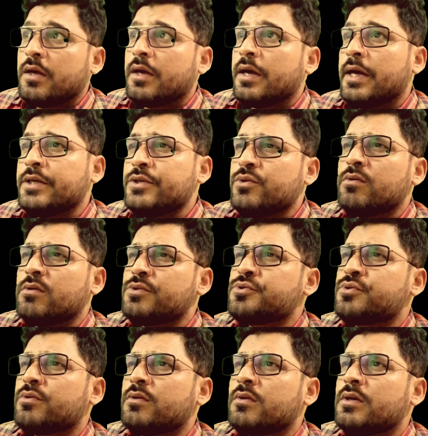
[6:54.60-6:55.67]
and you
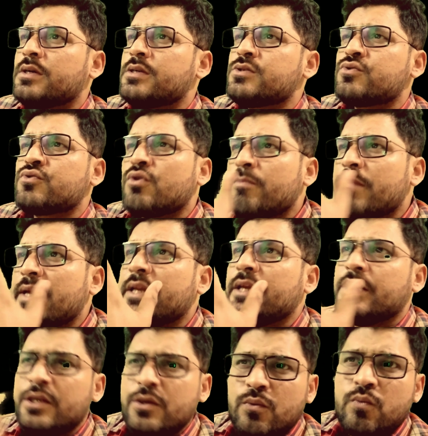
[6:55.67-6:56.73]
also learn so many
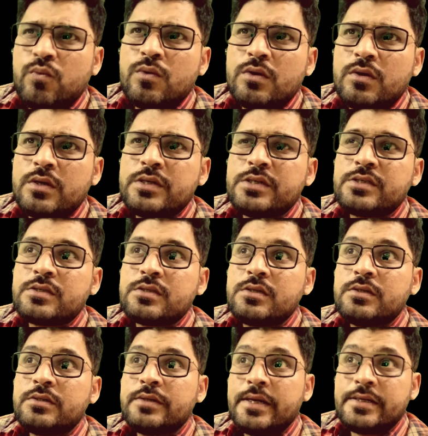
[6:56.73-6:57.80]
new words
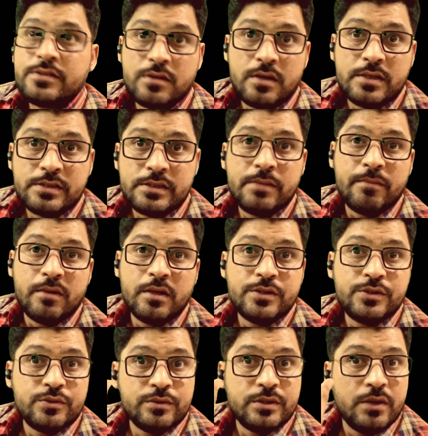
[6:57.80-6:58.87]
that are similar
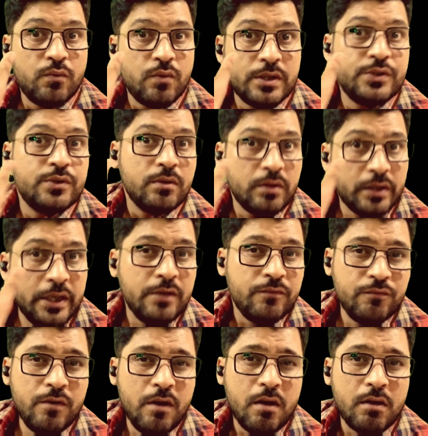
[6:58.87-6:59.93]
to the one you're looking
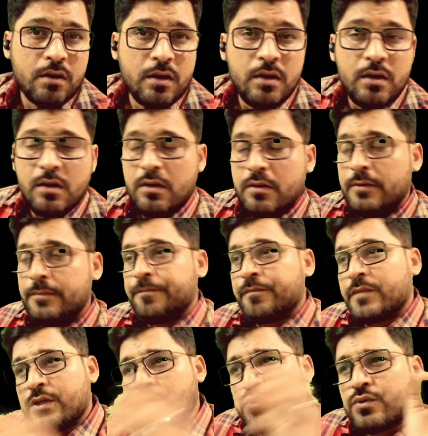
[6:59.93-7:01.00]
for.
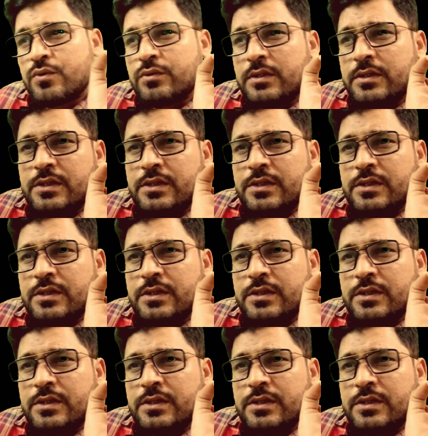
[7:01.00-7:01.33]
So the